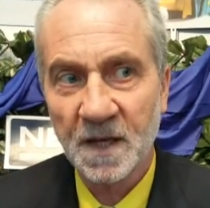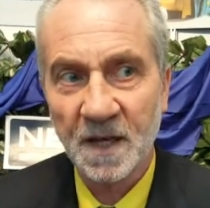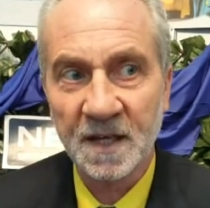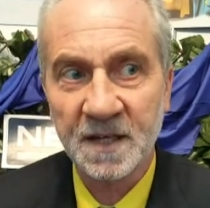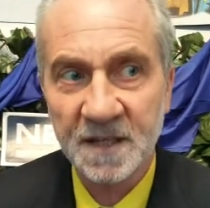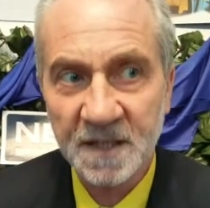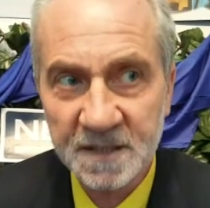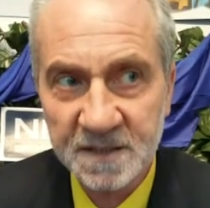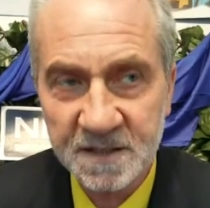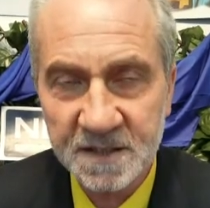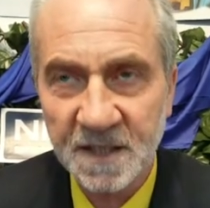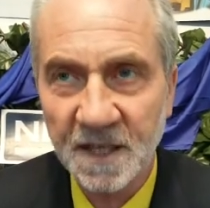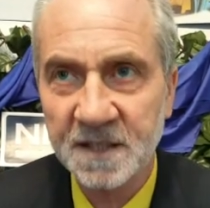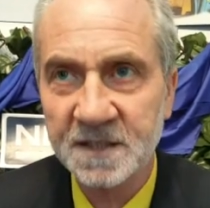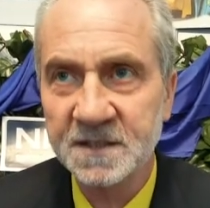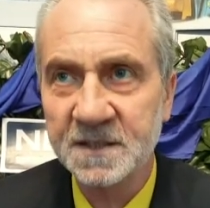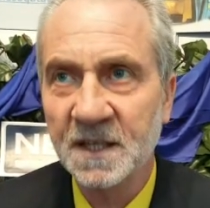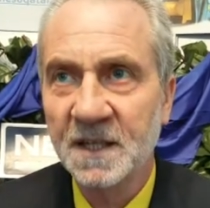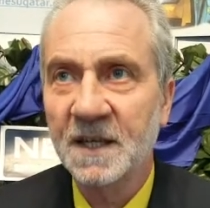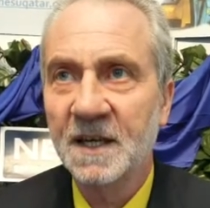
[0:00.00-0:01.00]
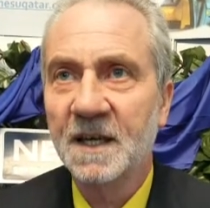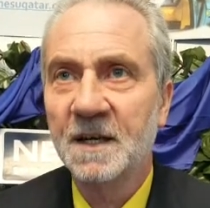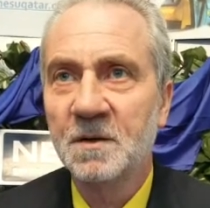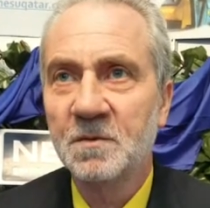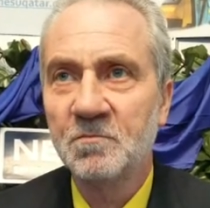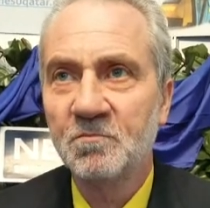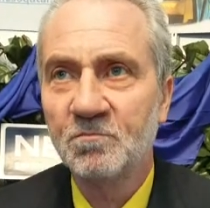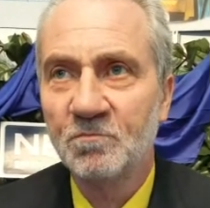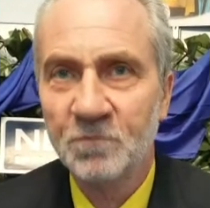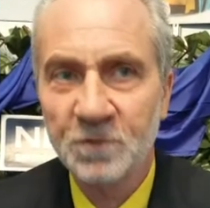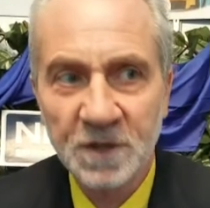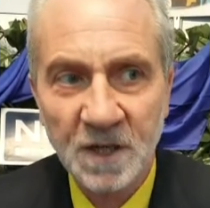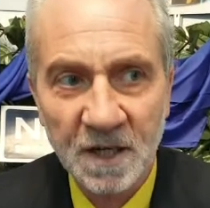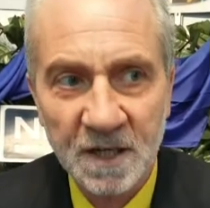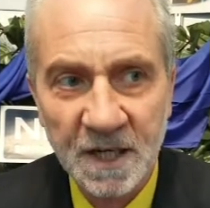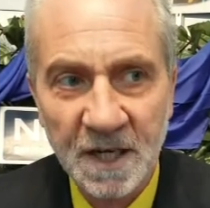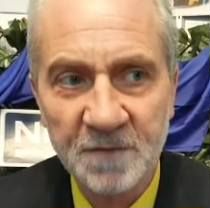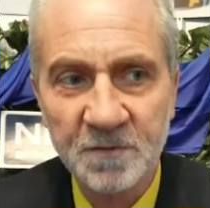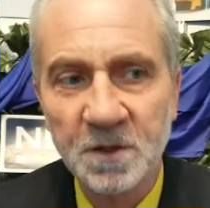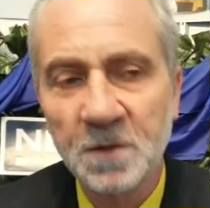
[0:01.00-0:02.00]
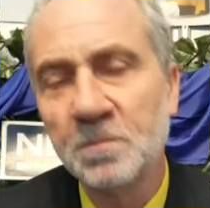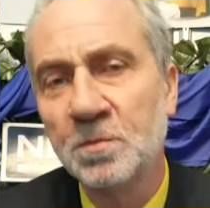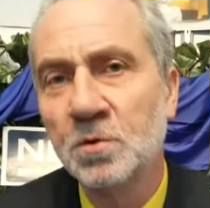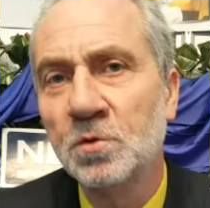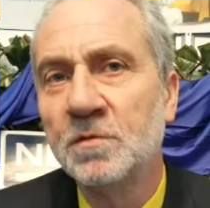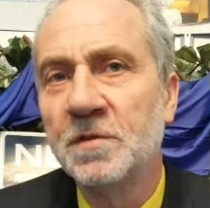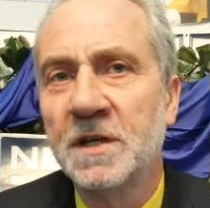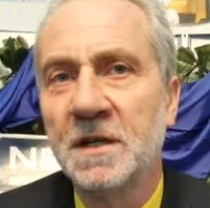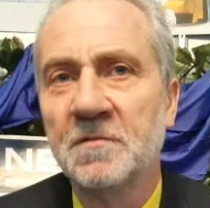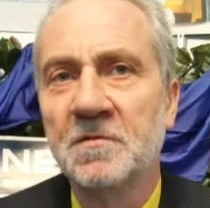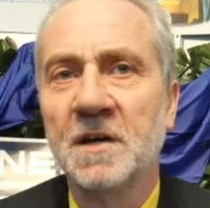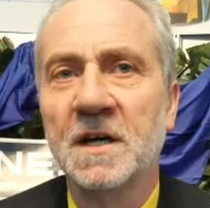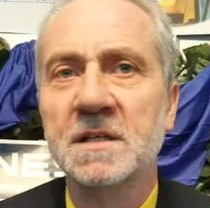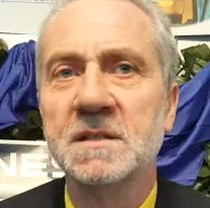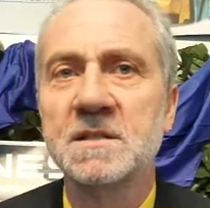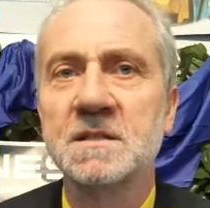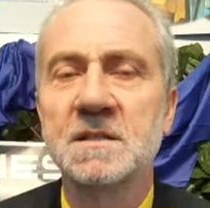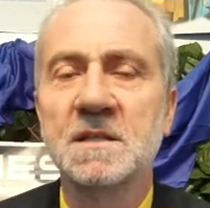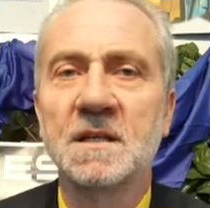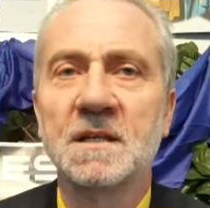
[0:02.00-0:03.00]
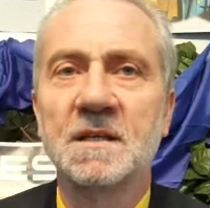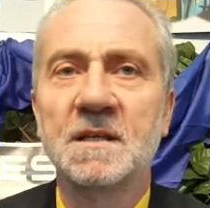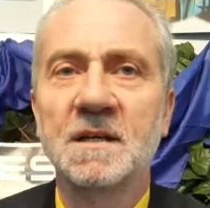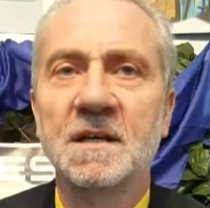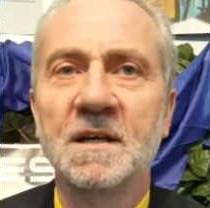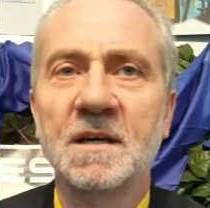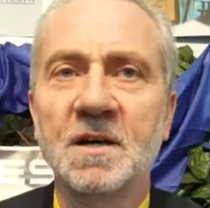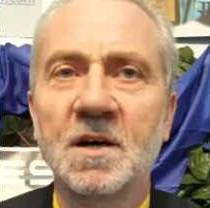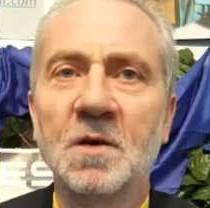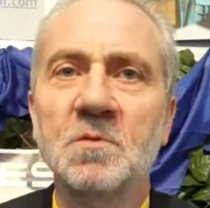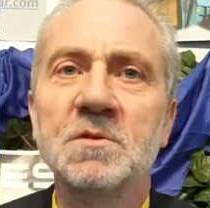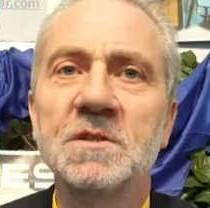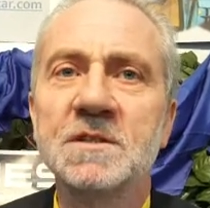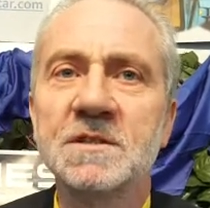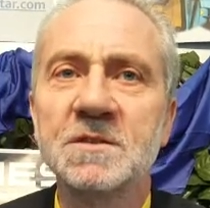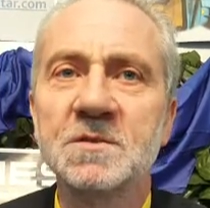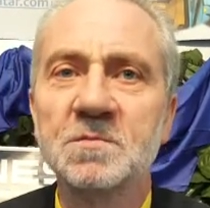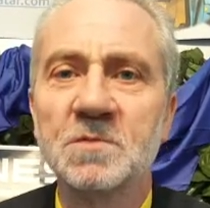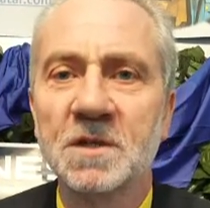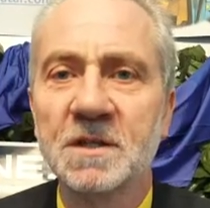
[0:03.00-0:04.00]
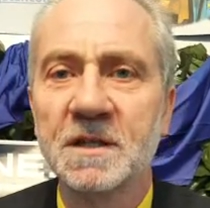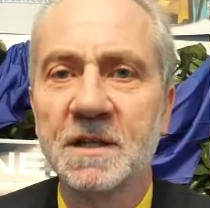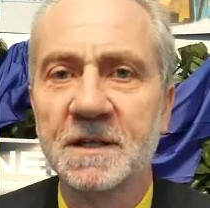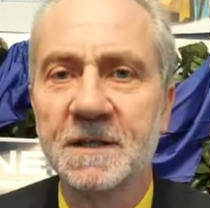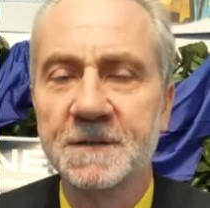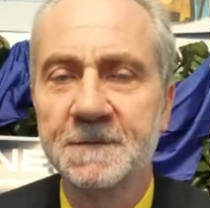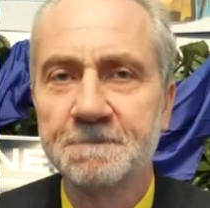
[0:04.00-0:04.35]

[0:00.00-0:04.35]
In this case, we are having proven effects how this is working.